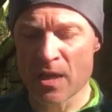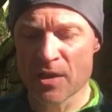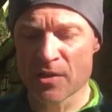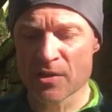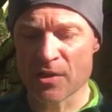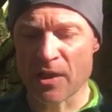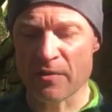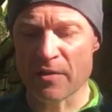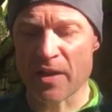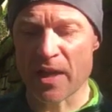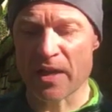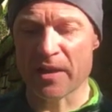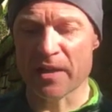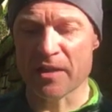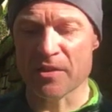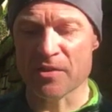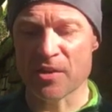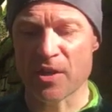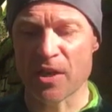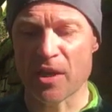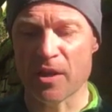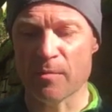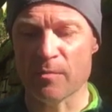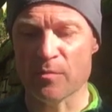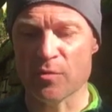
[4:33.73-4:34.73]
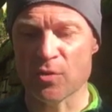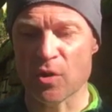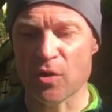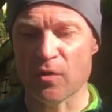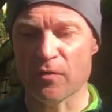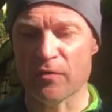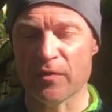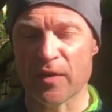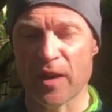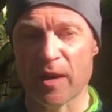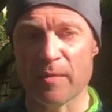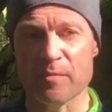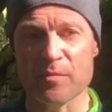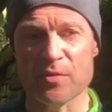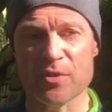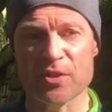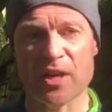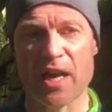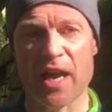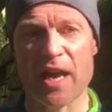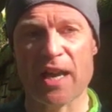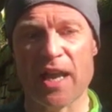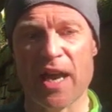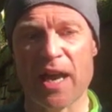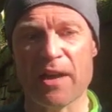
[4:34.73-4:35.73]
So then, in terms of
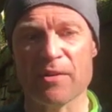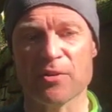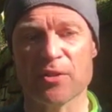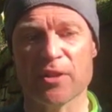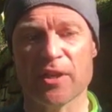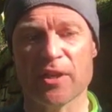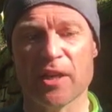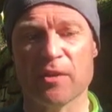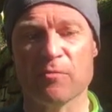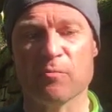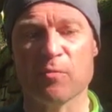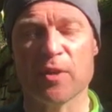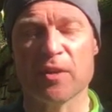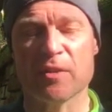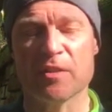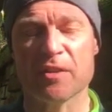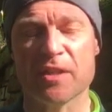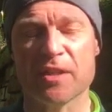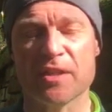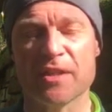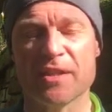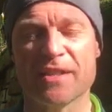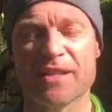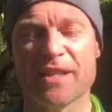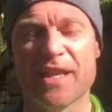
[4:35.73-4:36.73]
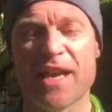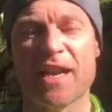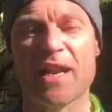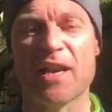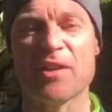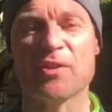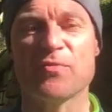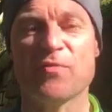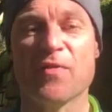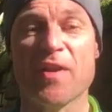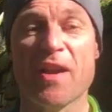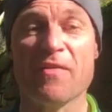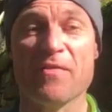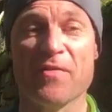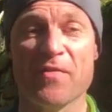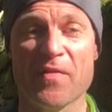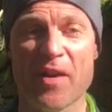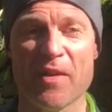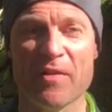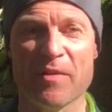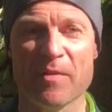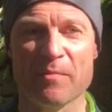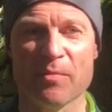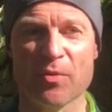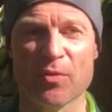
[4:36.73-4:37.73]
scale out, scale out is
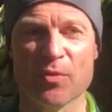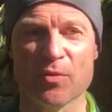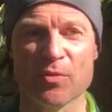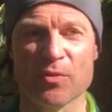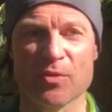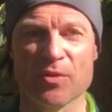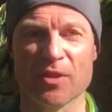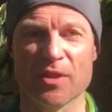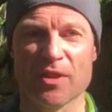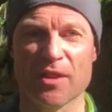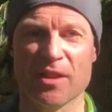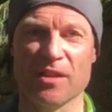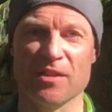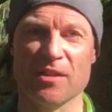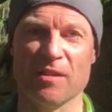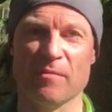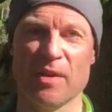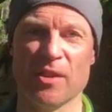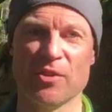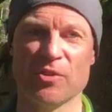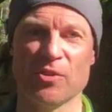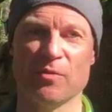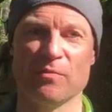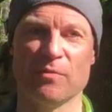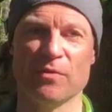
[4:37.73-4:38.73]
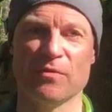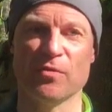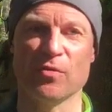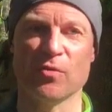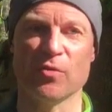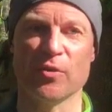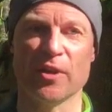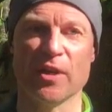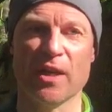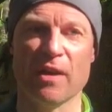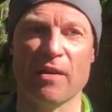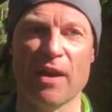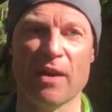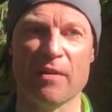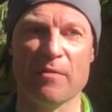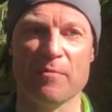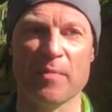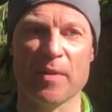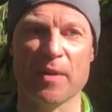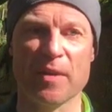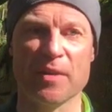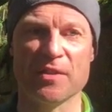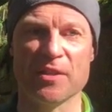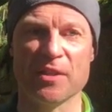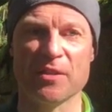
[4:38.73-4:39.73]
very important. And as I mentioned before, our
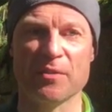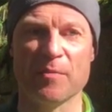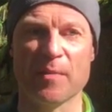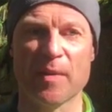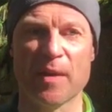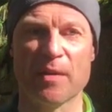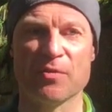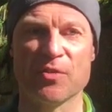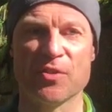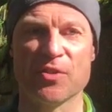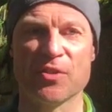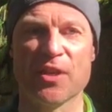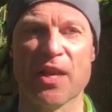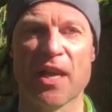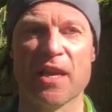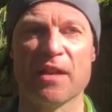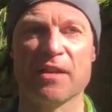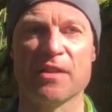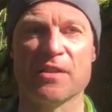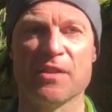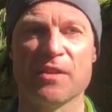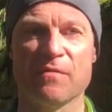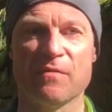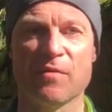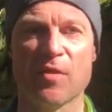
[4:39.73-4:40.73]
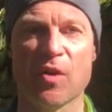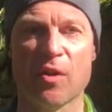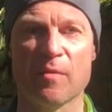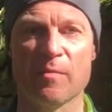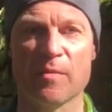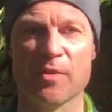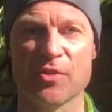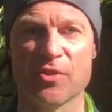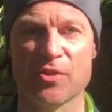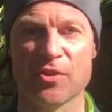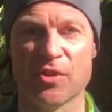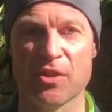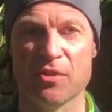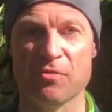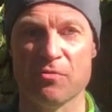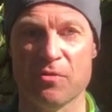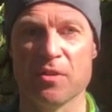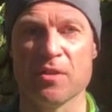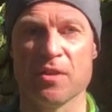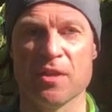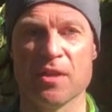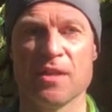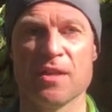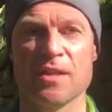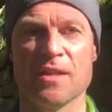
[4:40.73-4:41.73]
ability to be able to scale these environments to
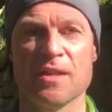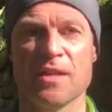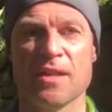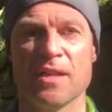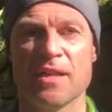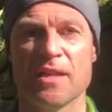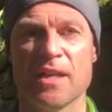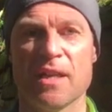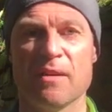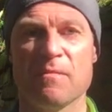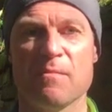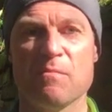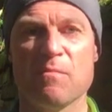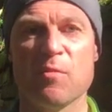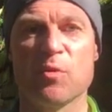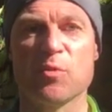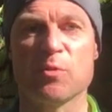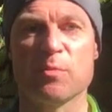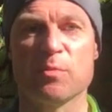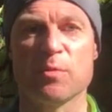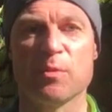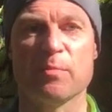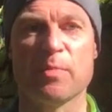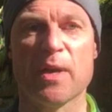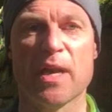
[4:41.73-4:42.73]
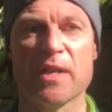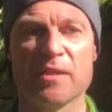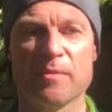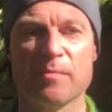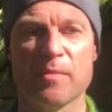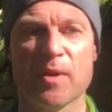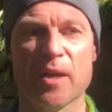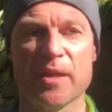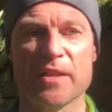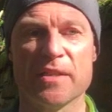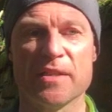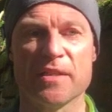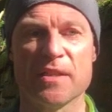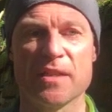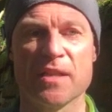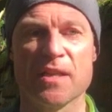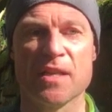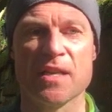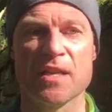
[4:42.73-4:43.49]
multiple petabytes